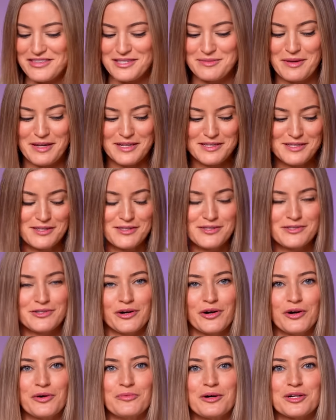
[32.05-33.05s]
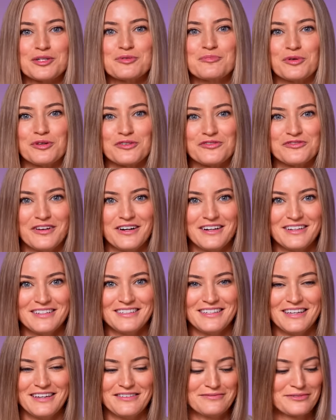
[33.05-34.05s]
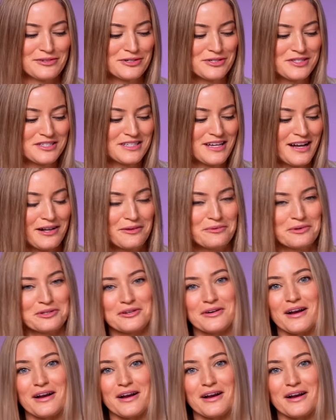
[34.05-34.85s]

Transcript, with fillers: This makes it so much more fun and versatile when